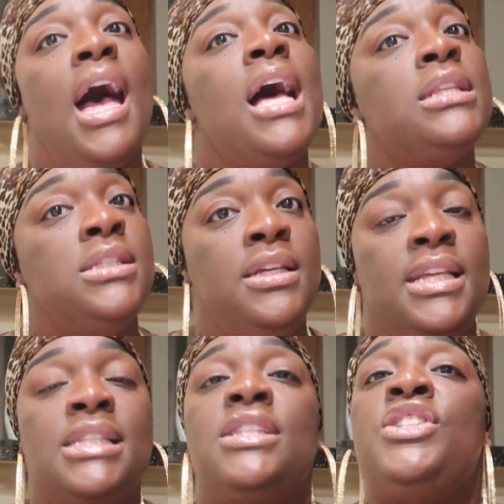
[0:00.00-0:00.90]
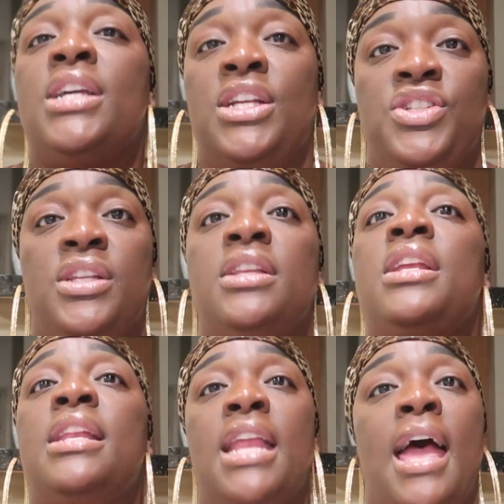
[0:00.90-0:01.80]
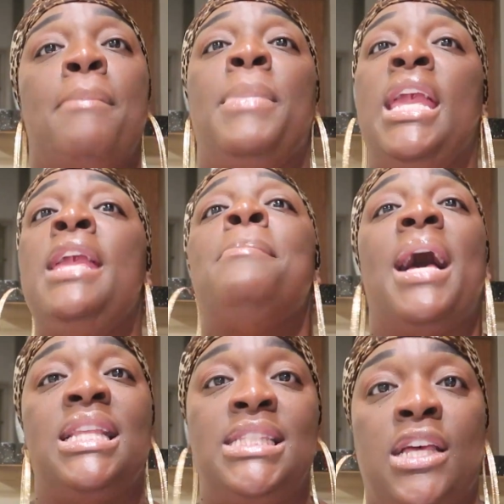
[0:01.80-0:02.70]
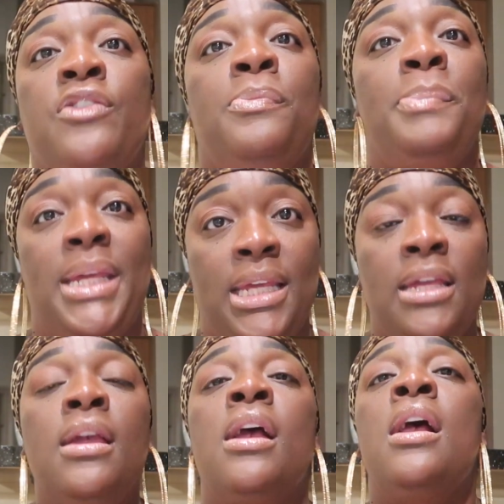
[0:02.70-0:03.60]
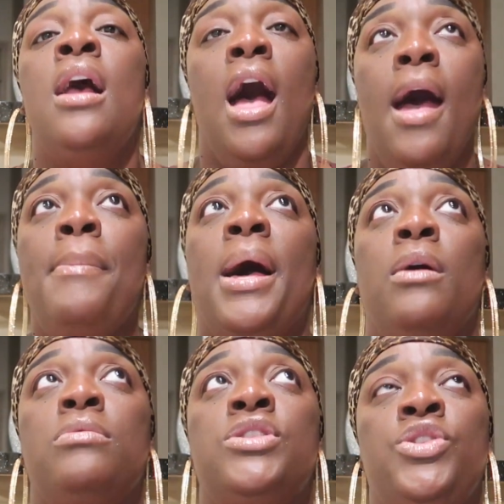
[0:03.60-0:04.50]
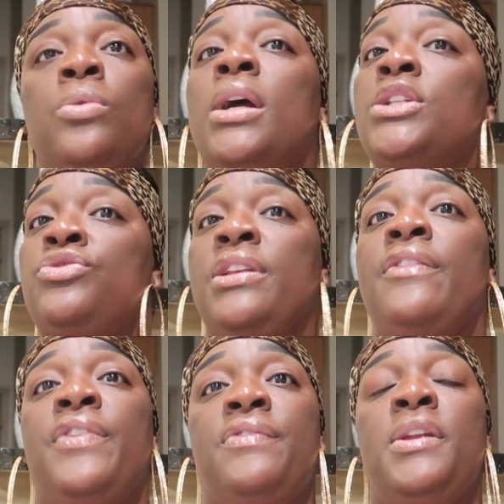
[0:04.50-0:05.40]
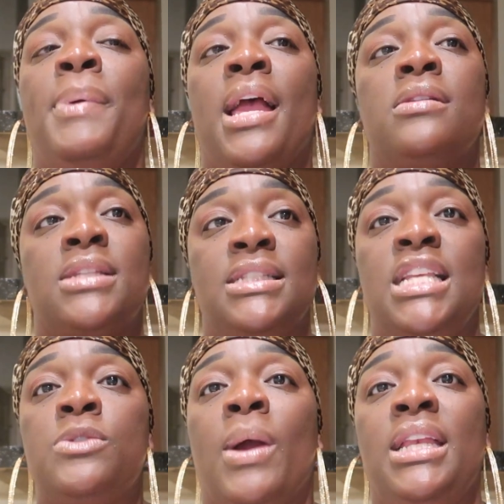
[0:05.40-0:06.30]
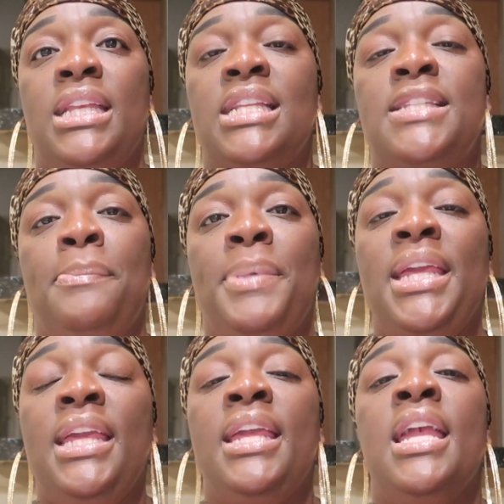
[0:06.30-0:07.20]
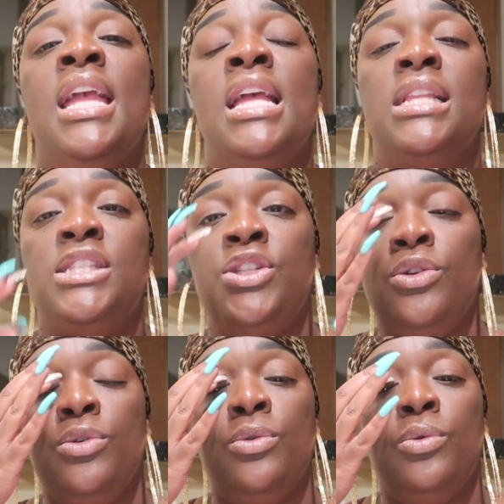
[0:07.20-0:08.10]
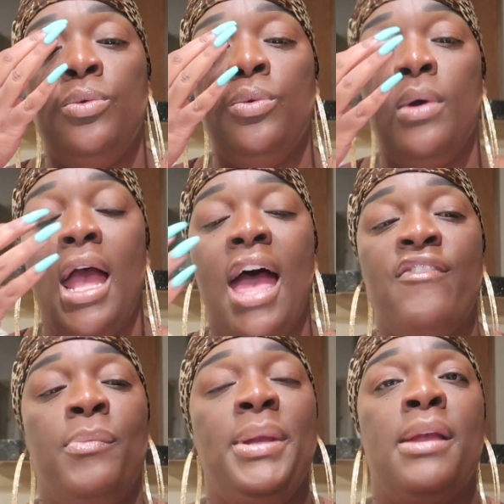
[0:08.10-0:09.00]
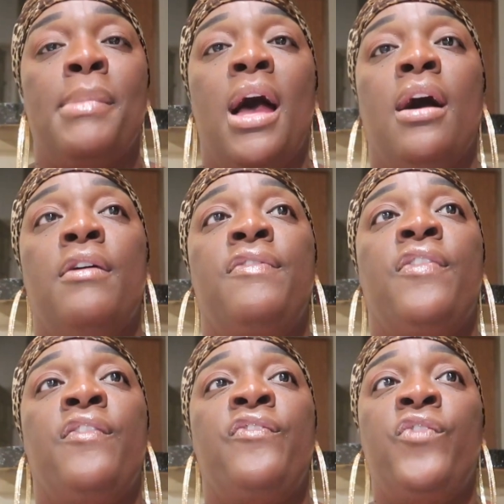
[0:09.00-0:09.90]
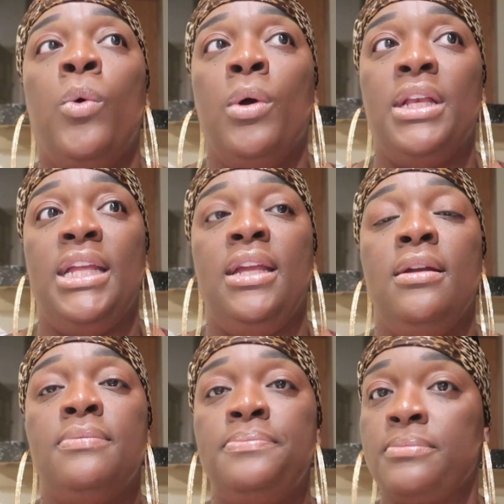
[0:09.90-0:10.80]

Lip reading: I took his suggestion and I made myself be about 250 pounds because that's where I needed to be to have a BMI of 40.